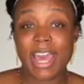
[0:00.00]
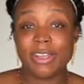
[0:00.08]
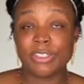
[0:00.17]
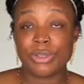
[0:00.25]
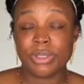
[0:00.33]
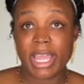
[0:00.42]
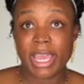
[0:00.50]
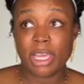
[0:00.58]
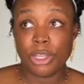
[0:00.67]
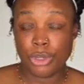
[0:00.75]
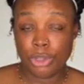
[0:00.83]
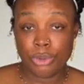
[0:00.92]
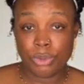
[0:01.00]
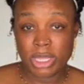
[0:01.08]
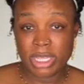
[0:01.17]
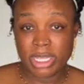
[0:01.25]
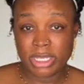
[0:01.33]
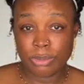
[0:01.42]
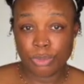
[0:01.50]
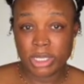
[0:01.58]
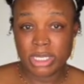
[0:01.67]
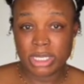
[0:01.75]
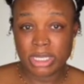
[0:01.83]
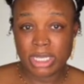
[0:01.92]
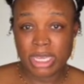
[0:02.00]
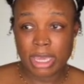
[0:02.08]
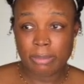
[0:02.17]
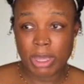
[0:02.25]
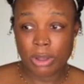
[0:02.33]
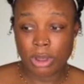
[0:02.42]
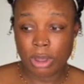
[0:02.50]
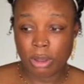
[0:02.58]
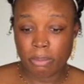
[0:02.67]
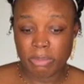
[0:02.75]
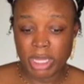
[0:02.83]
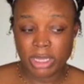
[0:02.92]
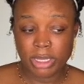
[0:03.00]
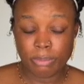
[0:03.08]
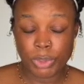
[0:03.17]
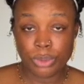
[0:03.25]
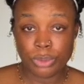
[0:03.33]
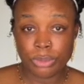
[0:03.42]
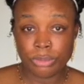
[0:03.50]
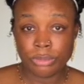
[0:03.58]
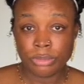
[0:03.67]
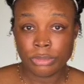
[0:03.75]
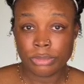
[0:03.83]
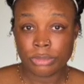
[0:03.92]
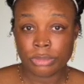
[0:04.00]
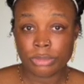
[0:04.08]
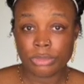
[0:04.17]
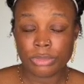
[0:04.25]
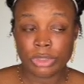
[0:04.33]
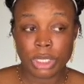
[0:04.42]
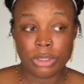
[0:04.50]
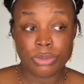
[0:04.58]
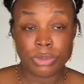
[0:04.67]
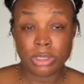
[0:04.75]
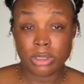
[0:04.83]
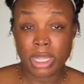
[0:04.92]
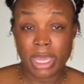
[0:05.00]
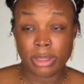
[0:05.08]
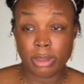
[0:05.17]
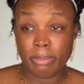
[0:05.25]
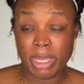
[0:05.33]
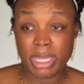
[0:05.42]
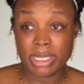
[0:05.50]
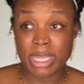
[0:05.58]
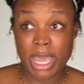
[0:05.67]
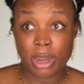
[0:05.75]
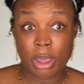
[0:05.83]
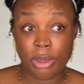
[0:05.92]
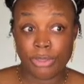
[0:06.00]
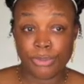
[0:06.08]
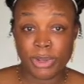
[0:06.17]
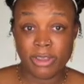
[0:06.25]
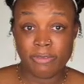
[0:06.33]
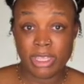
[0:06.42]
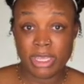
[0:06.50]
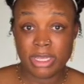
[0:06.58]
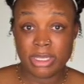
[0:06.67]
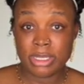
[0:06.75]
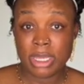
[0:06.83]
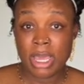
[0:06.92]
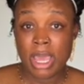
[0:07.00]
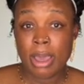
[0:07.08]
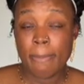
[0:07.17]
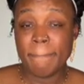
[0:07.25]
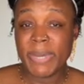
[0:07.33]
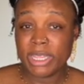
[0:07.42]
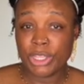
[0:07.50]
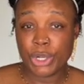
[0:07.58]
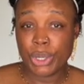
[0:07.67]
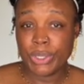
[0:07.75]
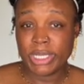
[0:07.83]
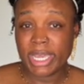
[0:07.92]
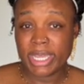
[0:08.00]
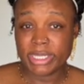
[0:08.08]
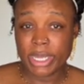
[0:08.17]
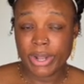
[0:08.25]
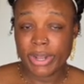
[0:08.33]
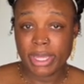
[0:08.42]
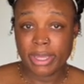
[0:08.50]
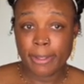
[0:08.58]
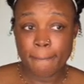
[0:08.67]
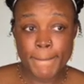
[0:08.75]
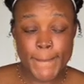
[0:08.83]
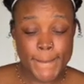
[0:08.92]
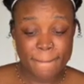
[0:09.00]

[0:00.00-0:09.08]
also like a new one that recently came out called Millie Moon. Those ones are like the best out of all three of these, but they're only at Target.